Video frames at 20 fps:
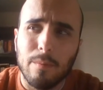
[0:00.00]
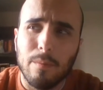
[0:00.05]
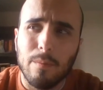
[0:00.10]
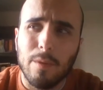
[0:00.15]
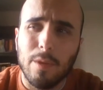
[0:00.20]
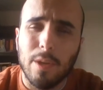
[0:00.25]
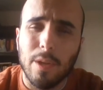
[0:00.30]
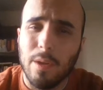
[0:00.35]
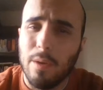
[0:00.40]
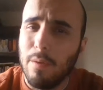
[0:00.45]

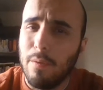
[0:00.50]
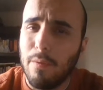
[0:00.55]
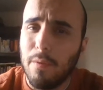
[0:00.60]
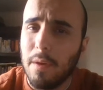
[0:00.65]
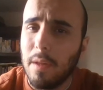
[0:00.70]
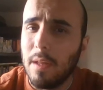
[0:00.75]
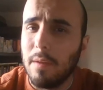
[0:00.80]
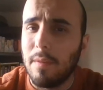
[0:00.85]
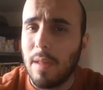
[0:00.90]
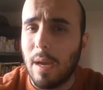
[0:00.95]
do you
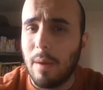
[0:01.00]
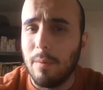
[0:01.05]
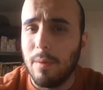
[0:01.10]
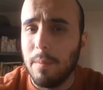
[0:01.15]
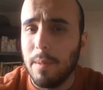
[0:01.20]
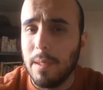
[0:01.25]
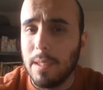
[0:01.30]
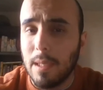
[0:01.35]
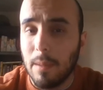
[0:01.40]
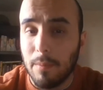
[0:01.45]
feel if that would
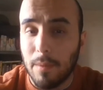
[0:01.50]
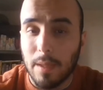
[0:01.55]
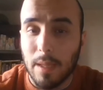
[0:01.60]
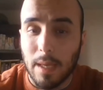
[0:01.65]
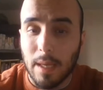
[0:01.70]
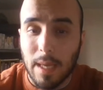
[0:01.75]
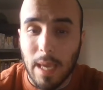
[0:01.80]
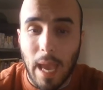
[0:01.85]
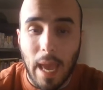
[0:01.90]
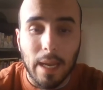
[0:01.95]
be something
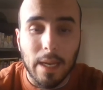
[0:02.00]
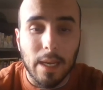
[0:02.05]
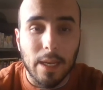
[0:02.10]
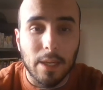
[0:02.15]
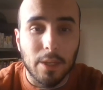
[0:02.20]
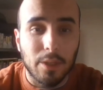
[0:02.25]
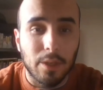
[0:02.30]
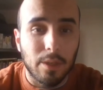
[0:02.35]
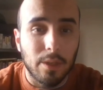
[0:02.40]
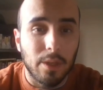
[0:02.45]
that Canada
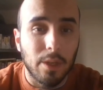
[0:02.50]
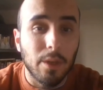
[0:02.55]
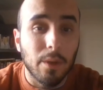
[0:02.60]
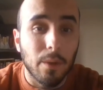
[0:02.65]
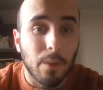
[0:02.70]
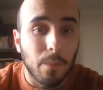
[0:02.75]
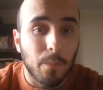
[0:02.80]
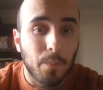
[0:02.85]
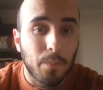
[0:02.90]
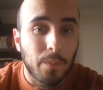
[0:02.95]
should
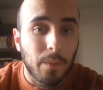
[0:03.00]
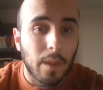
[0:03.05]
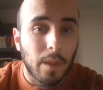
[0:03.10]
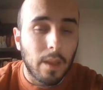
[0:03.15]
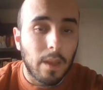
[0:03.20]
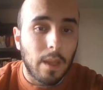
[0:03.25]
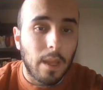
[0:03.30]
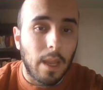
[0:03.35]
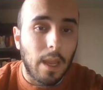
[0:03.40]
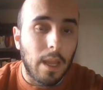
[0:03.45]
do,
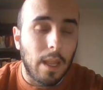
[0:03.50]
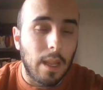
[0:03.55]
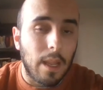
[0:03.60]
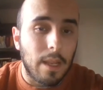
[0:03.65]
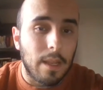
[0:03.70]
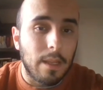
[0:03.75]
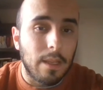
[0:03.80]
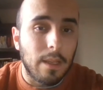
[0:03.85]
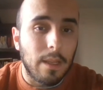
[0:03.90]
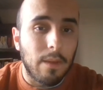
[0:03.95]

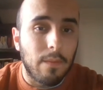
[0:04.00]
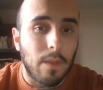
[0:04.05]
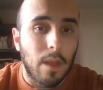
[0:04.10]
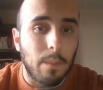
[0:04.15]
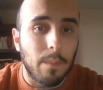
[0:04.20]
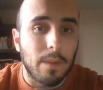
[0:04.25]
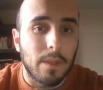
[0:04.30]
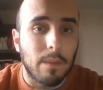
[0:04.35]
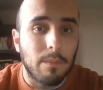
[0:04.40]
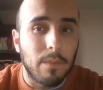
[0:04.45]
and if
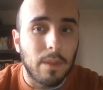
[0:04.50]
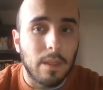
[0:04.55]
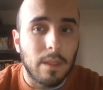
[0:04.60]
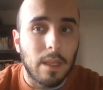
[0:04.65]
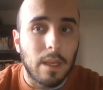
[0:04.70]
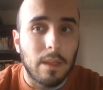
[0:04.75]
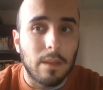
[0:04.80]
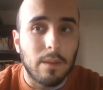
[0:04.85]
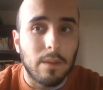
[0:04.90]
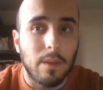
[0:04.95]
that'd be something
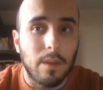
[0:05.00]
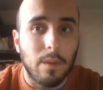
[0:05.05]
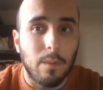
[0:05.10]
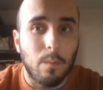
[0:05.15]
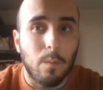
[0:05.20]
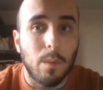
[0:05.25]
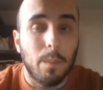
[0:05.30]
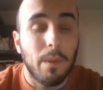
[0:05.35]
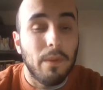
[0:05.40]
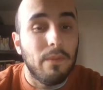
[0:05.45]
that
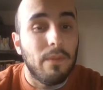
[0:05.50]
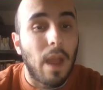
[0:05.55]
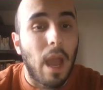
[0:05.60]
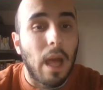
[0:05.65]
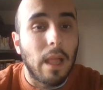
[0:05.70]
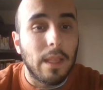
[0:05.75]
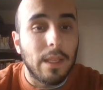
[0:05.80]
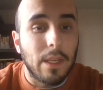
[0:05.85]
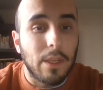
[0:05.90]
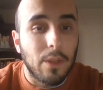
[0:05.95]
would be
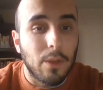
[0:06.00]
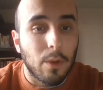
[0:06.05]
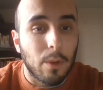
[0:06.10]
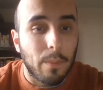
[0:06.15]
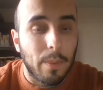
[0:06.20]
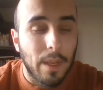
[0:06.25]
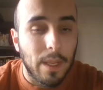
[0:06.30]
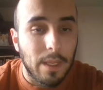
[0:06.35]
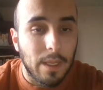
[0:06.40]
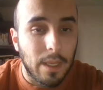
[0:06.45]
valid in your
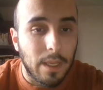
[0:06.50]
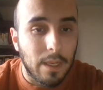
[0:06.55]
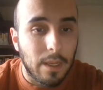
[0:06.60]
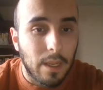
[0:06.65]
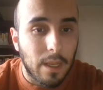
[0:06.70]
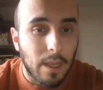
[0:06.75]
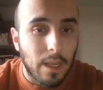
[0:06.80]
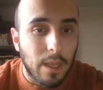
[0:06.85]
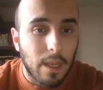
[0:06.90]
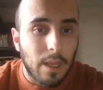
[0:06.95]
opinion.
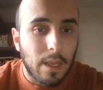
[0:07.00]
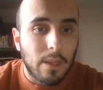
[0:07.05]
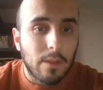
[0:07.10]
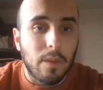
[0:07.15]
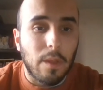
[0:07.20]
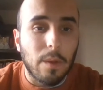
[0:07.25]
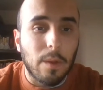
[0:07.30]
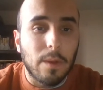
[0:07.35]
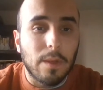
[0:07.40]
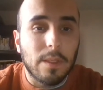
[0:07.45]
So
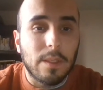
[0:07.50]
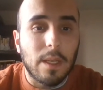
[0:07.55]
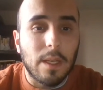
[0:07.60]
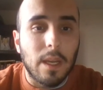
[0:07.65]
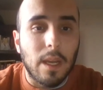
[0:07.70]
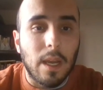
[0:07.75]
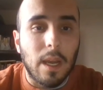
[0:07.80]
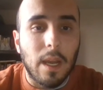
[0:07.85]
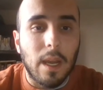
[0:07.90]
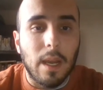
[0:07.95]
there is
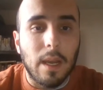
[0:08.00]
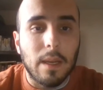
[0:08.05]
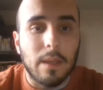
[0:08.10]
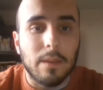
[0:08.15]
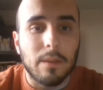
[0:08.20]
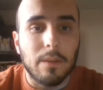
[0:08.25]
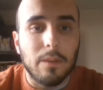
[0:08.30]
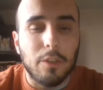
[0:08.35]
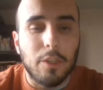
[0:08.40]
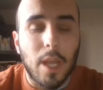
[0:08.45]

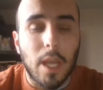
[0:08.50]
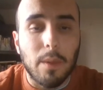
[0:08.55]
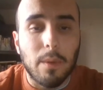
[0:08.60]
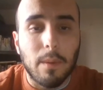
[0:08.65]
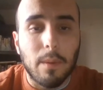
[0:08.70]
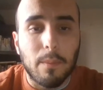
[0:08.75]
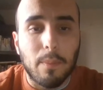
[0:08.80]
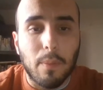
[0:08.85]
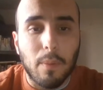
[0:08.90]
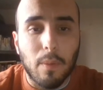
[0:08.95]
the
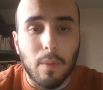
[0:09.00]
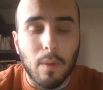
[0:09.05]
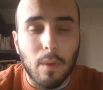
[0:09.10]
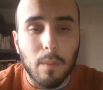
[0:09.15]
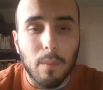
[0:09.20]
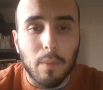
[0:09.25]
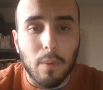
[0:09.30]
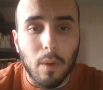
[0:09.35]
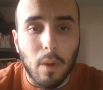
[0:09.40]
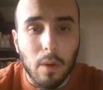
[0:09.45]
Genuine
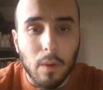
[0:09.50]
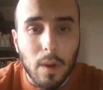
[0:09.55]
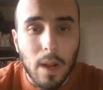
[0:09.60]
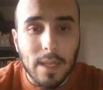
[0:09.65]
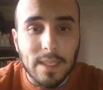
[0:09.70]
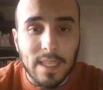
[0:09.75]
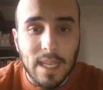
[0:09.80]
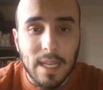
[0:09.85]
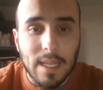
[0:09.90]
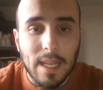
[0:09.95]

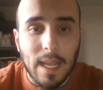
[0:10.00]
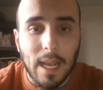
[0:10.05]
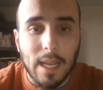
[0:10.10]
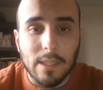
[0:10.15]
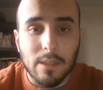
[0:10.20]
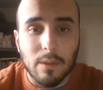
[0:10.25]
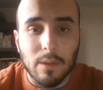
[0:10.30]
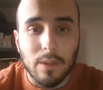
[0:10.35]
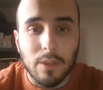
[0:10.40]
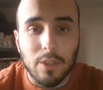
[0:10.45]
Progress
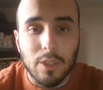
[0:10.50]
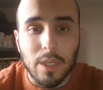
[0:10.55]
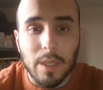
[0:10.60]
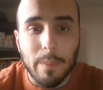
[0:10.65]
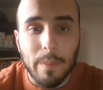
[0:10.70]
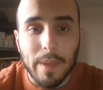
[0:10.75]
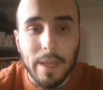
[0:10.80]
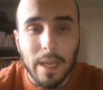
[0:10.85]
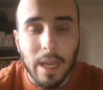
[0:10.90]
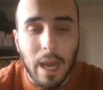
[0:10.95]
Index, so the
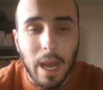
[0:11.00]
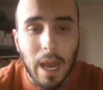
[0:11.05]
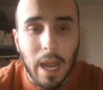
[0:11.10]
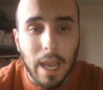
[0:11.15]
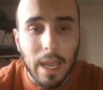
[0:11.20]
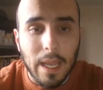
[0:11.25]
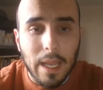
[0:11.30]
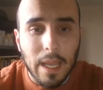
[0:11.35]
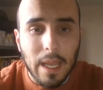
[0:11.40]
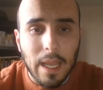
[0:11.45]

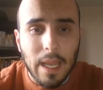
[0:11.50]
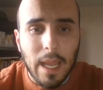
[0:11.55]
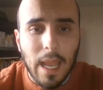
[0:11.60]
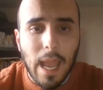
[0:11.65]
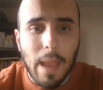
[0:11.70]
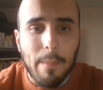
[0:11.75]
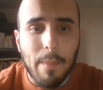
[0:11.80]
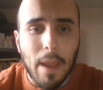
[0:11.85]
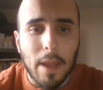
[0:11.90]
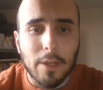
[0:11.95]
GPI.
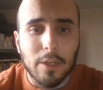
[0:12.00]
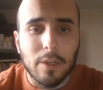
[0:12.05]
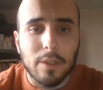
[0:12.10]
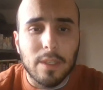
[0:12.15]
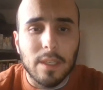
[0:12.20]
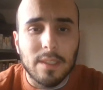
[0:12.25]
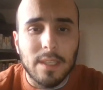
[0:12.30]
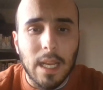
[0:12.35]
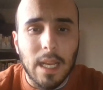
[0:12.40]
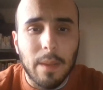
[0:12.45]
It measures
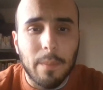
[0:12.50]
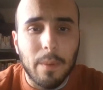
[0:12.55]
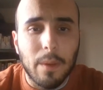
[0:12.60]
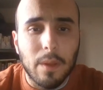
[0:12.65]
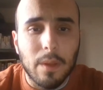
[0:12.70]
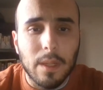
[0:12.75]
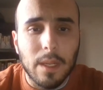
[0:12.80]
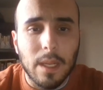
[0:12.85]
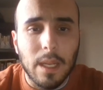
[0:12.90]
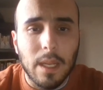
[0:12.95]

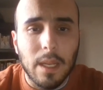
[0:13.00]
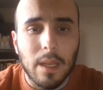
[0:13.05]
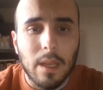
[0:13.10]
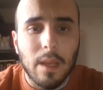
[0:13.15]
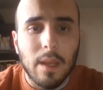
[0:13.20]
sustainability,